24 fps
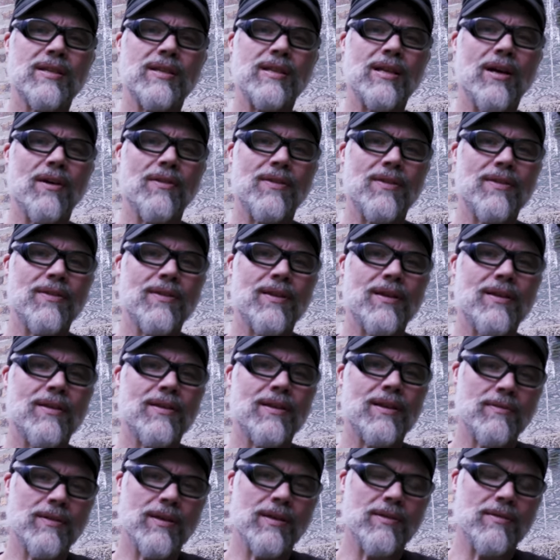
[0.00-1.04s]
you know,
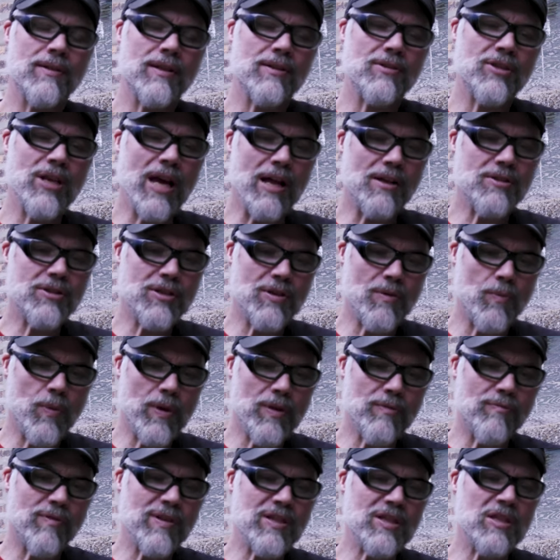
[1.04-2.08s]
the challenging
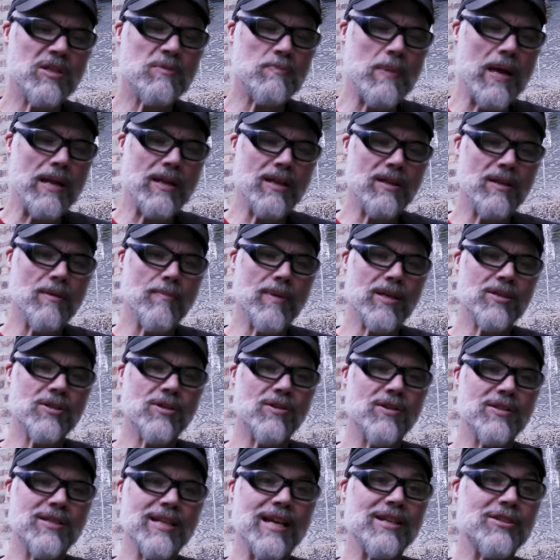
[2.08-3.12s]
with resuspending the
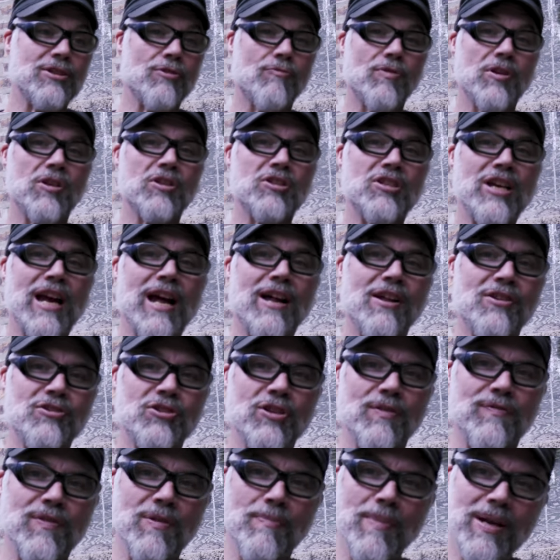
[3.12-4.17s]
mixer is that it's a real
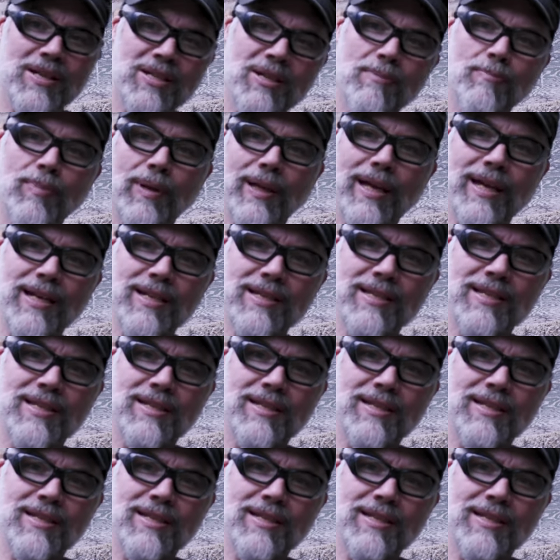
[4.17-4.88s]
challenge if your mixing blade is